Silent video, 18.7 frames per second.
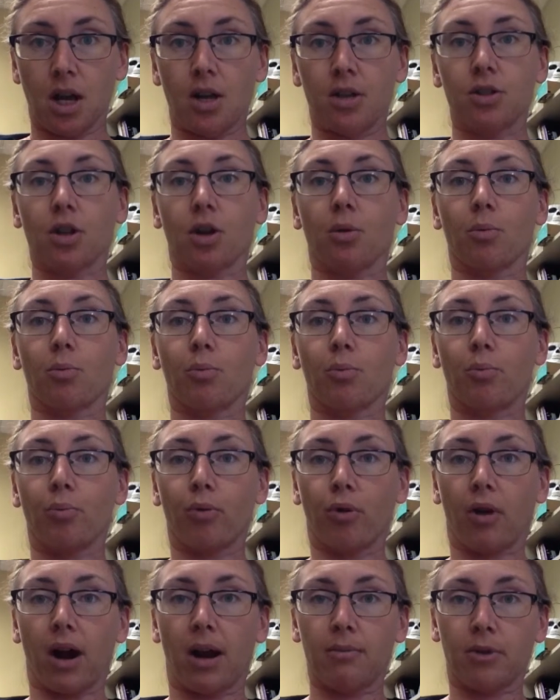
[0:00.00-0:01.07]
So
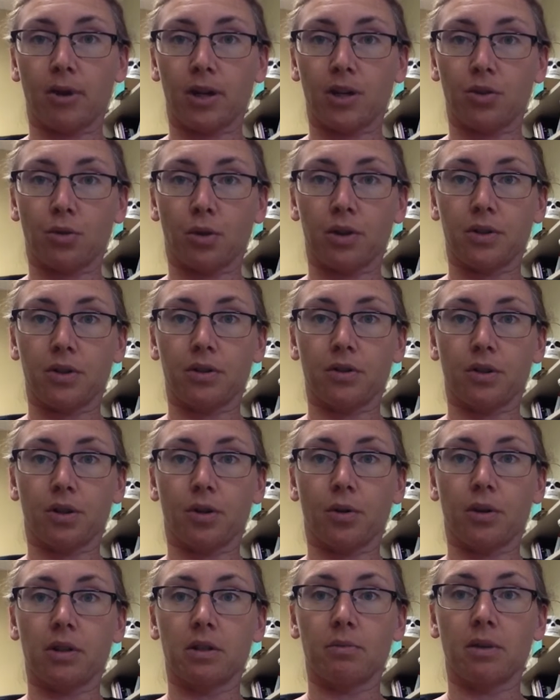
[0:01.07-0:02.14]
primary sources are
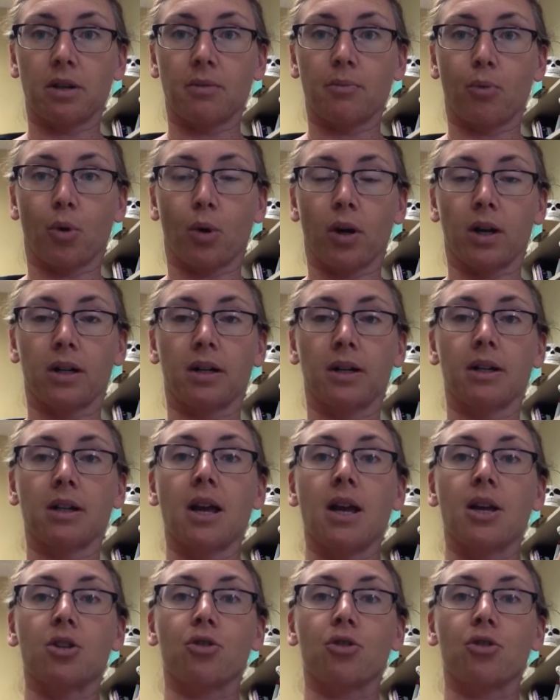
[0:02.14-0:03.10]
going to be important.